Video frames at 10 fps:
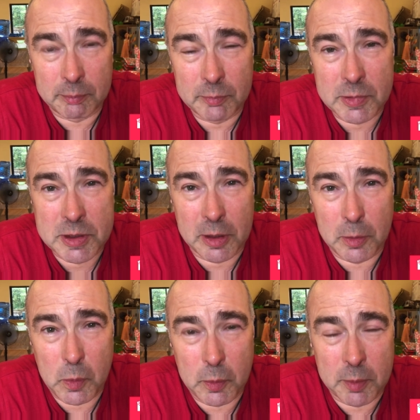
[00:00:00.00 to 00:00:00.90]

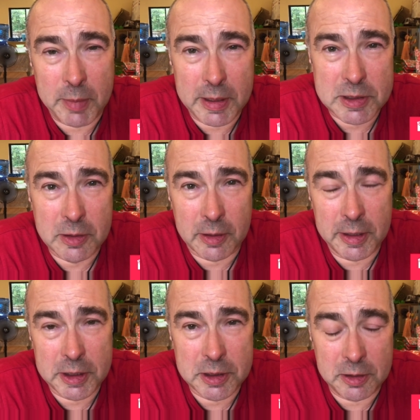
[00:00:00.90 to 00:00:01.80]
So the meat's not an
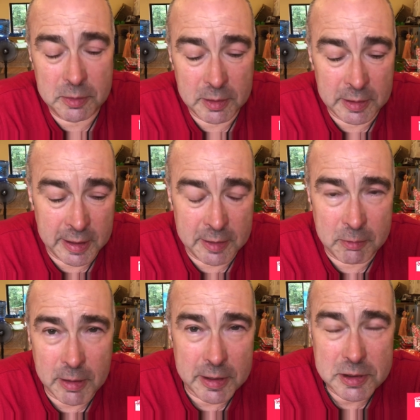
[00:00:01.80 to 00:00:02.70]
issue. Again,
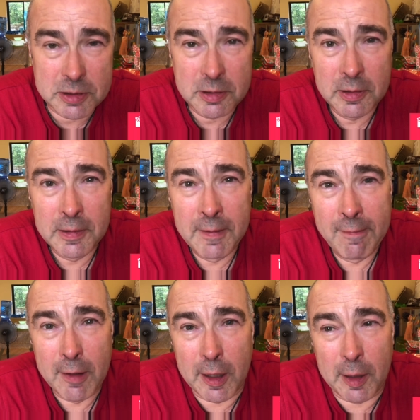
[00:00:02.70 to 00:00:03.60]
rice.
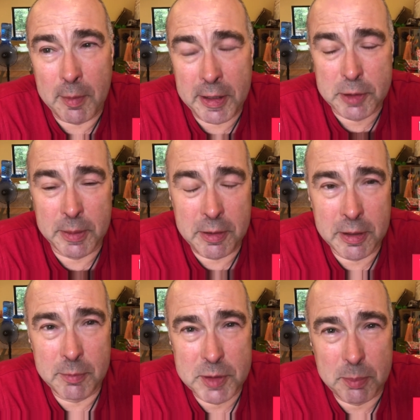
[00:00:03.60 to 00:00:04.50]
It's when you
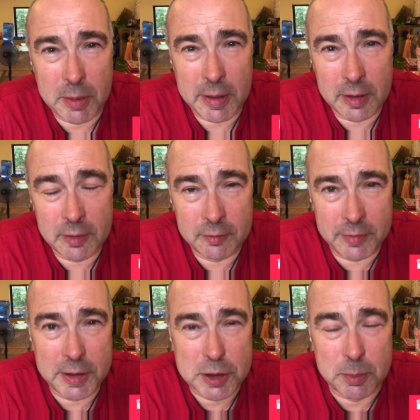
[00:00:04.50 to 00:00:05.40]
come to buying
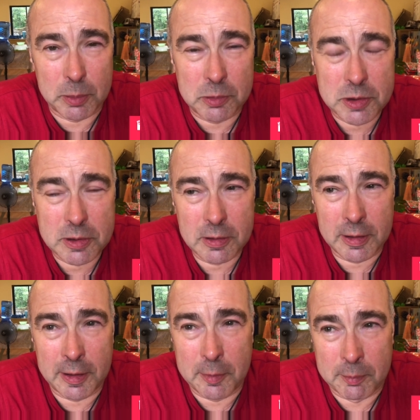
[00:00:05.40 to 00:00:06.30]
vegetables,
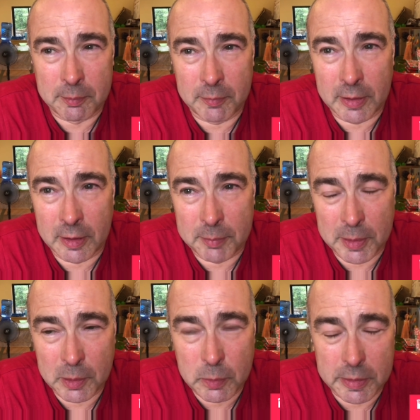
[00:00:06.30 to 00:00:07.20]
I've
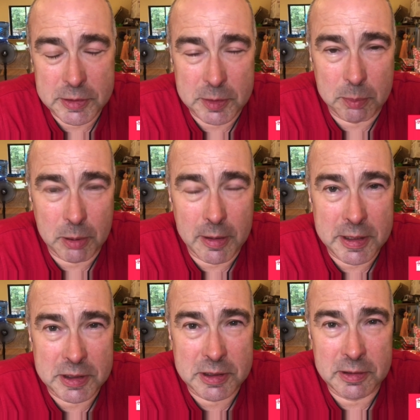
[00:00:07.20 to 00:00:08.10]
been quite
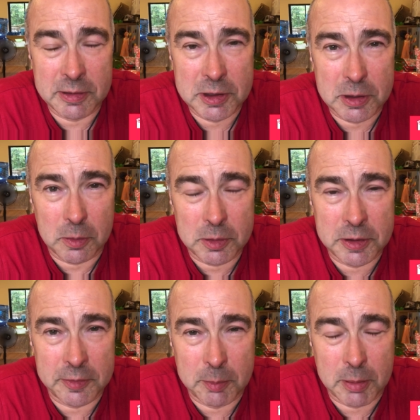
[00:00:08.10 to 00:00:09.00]
surprised and shocked
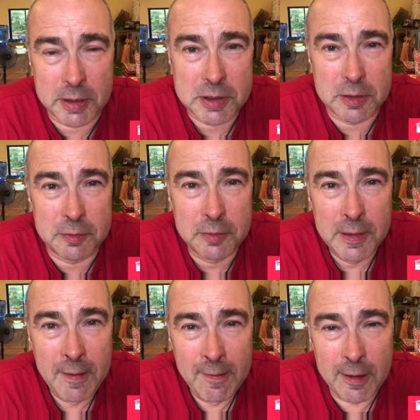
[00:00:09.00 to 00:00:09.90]
at the price of
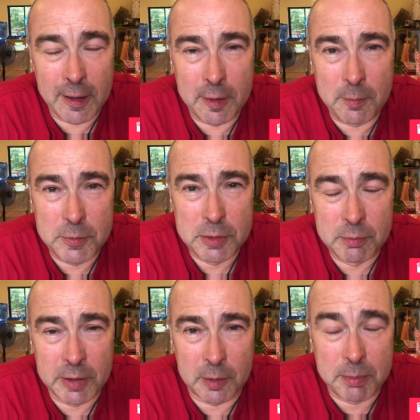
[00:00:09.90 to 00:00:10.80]

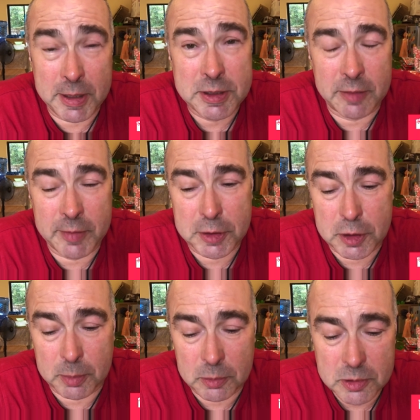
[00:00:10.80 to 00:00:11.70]
basic
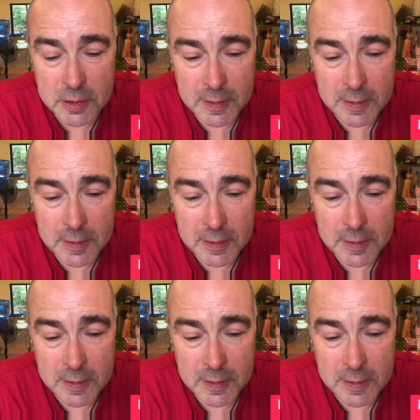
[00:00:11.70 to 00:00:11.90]
vegetables.